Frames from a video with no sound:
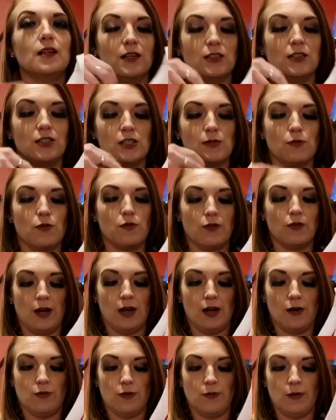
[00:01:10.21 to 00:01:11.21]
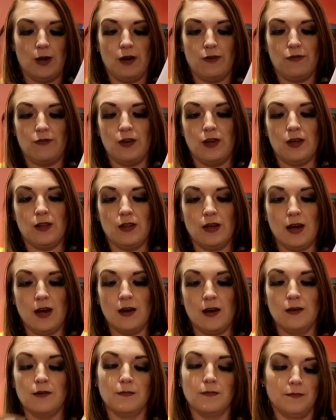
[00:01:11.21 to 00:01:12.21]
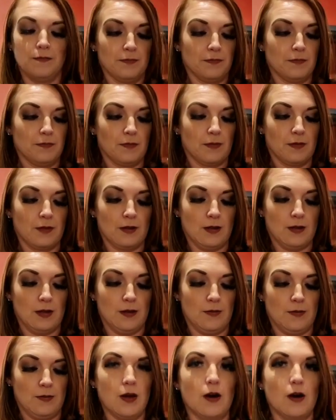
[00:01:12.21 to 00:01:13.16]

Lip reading: Just move that out of the way for you there. There we